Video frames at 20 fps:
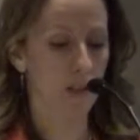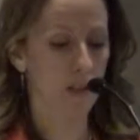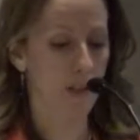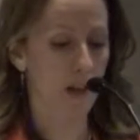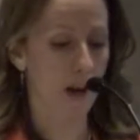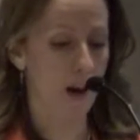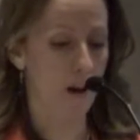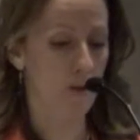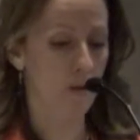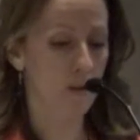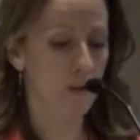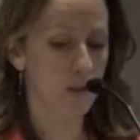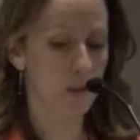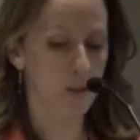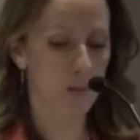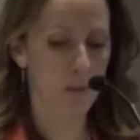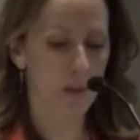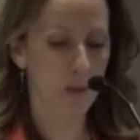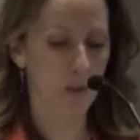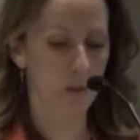allowed
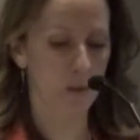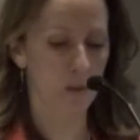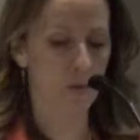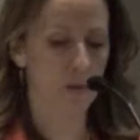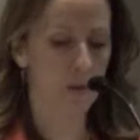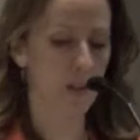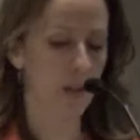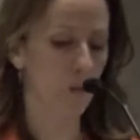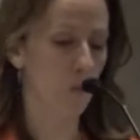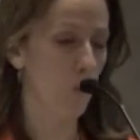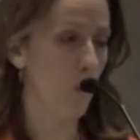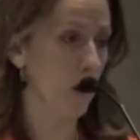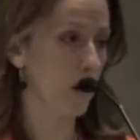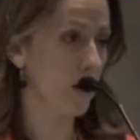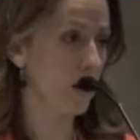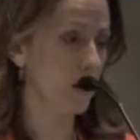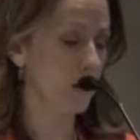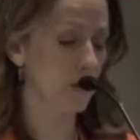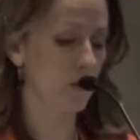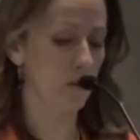to be used in one
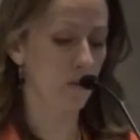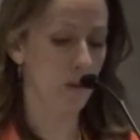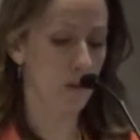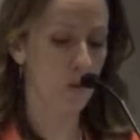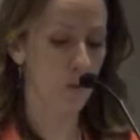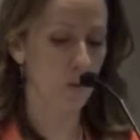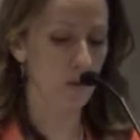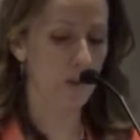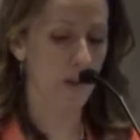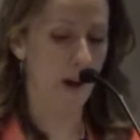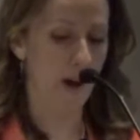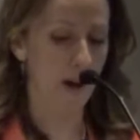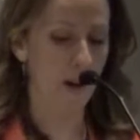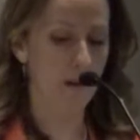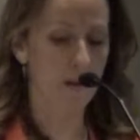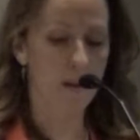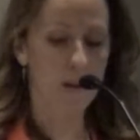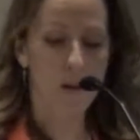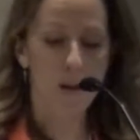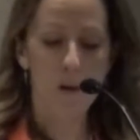individual dye,